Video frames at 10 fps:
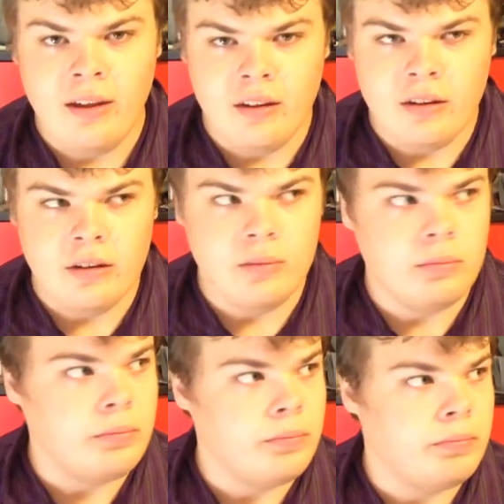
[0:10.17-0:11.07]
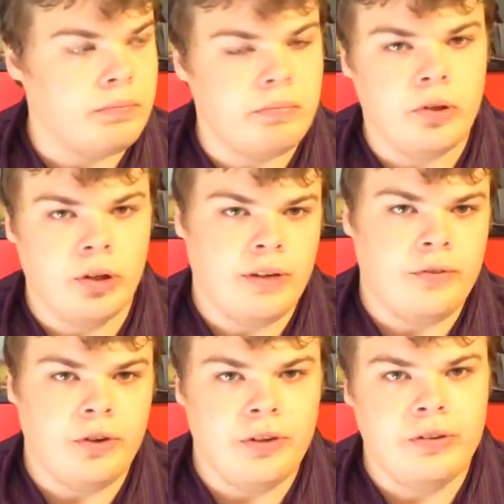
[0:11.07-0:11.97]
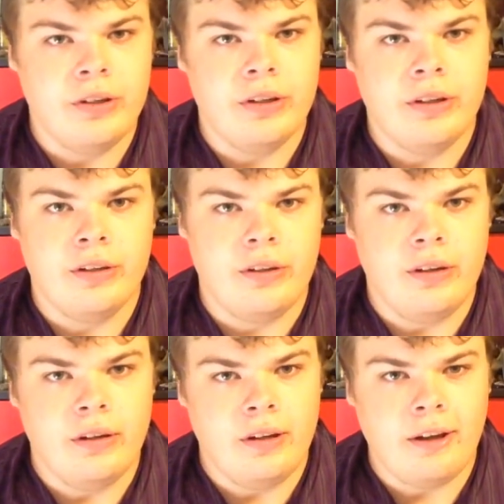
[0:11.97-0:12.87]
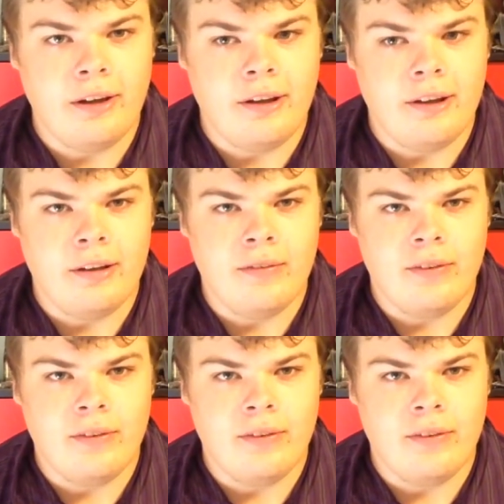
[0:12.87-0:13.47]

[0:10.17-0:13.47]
Um, good afternoon, and today I have